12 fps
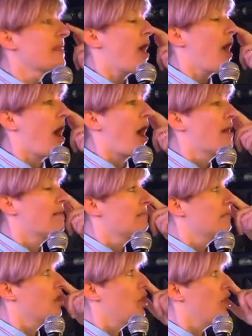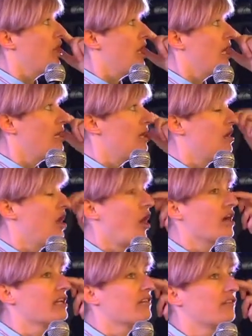in
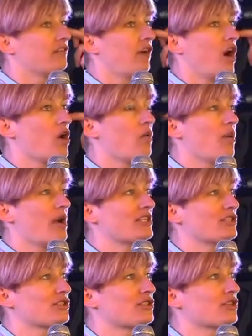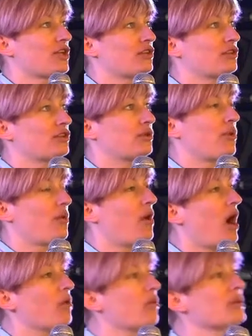life. I always
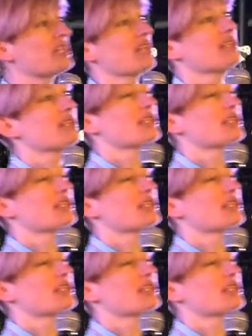had this